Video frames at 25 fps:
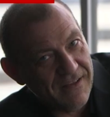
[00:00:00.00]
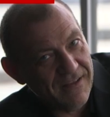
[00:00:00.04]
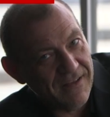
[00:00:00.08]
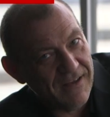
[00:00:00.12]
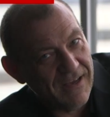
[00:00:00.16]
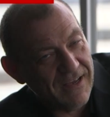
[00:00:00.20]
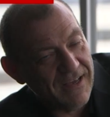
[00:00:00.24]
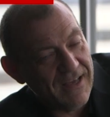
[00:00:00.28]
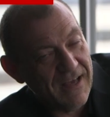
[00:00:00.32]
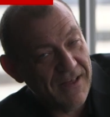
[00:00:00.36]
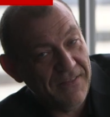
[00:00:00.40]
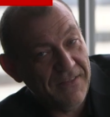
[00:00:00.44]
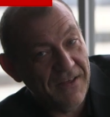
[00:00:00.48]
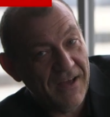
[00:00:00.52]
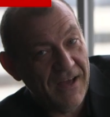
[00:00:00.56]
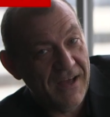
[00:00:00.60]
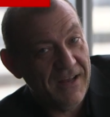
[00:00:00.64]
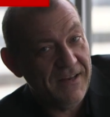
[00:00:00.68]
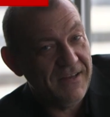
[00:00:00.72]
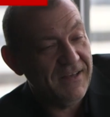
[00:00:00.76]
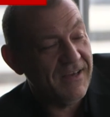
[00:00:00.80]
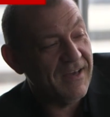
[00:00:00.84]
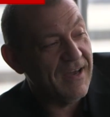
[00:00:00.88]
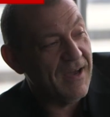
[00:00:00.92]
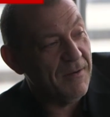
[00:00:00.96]
Again, the
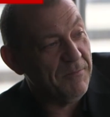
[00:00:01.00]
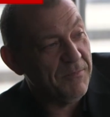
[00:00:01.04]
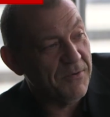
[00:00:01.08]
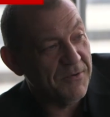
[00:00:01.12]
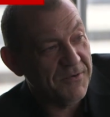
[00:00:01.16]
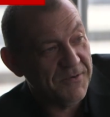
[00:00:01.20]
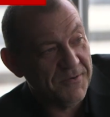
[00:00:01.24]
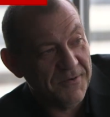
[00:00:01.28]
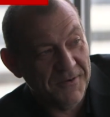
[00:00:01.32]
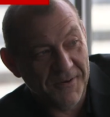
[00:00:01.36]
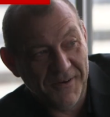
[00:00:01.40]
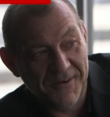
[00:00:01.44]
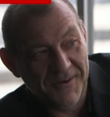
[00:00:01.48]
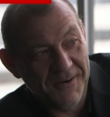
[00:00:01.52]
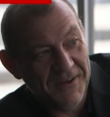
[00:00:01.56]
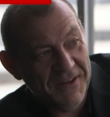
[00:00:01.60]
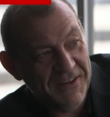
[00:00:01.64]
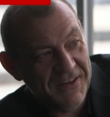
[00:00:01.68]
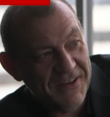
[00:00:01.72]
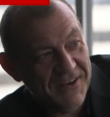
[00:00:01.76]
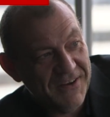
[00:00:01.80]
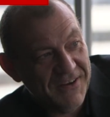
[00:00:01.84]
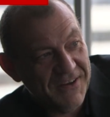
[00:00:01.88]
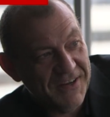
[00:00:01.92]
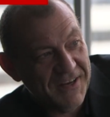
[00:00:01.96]
handicappers are
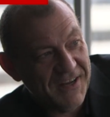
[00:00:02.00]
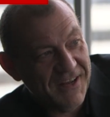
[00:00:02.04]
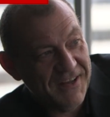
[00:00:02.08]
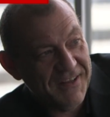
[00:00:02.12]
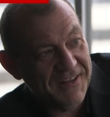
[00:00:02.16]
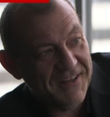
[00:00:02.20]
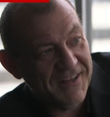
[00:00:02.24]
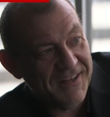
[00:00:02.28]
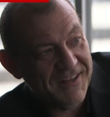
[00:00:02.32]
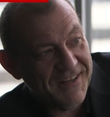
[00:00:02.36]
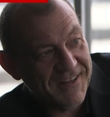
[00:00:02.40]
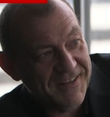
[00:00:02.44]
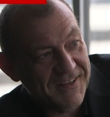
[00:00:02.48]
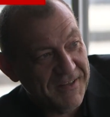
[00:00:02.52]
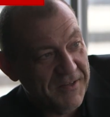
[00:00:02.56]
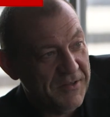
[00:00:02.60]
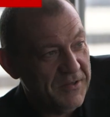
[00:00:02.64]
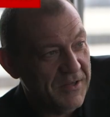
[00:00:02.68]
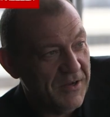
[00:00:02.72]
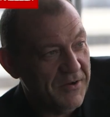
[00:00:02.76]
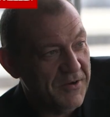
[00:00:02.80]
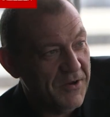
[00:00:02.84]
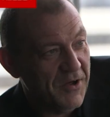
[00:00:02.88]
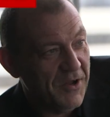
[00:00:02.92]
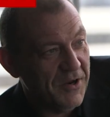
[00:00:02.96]
in there,
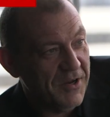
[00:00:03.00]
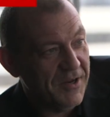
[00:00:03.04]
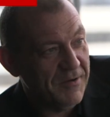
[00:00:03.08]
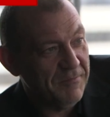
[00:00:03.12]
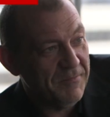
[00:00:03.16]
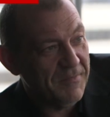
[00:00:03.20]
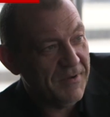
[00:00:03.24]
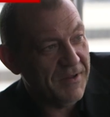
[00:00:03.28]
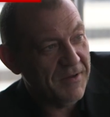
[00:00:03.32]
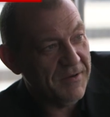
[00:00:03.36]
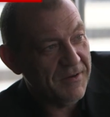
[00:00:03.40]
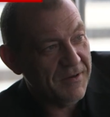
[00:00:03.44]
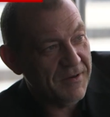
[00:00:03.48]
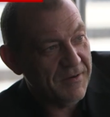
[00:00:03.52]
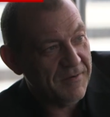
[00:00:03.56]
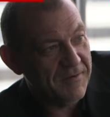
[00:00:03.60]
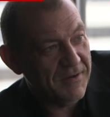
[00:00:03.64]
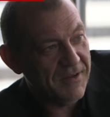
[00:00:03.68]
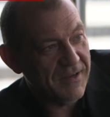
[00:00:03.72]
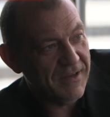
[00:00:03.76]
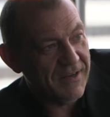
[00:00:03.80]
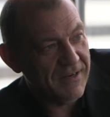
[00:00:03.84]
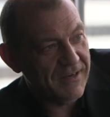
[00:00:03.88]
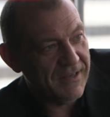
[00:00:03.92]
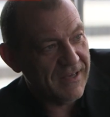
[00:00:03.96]
and they're not
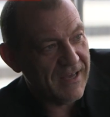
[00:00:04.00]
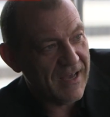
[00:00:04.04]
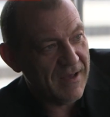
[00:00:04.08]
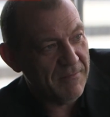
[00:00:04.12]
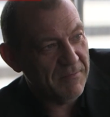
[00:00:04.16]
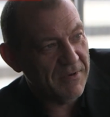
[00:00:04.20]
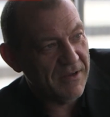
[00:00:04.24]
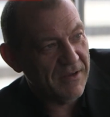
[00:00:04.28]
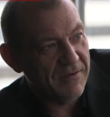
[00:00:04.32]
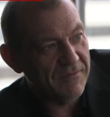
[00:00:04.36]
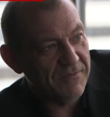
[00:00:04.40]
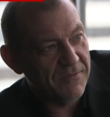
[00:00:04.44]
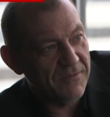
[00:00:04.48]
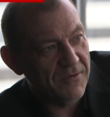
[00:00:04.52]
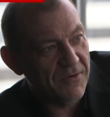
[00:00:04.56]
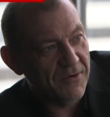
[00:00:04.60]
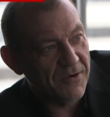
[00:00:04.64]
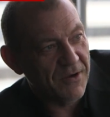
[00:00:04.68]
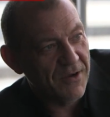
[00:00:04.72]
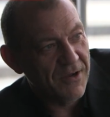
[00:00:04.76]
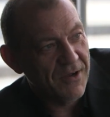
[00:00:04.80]
in gambling for